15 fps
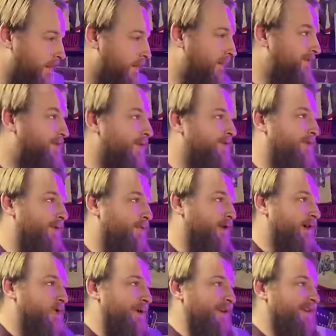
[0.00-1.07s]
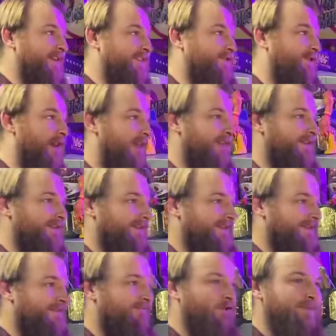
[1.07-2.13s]
All right, so as we work our way this way,
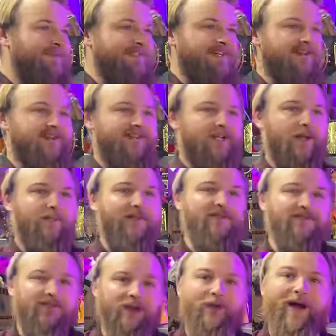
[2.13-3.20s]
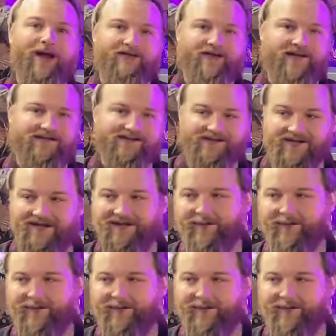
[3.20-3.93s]
the room is kind of set up in two areas.